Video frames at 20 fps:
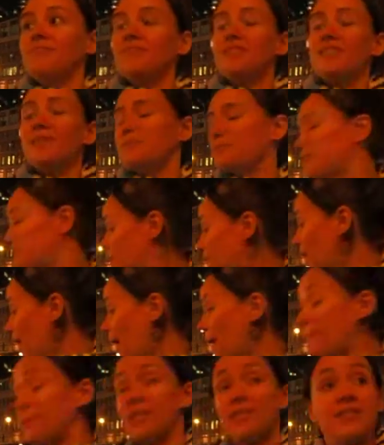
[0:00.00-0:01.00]
with the wealthy
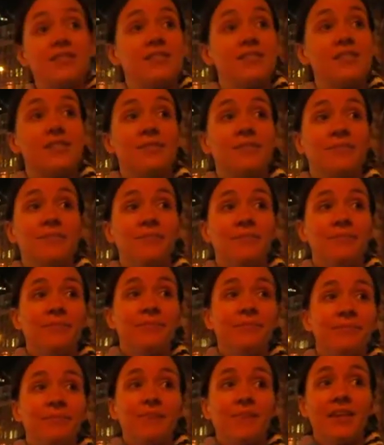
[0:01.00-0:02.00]
making the rules,
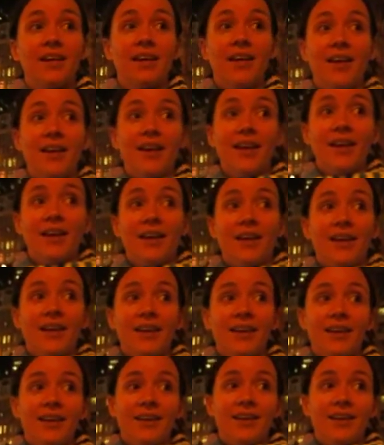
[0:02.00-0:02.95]
and then they make the rules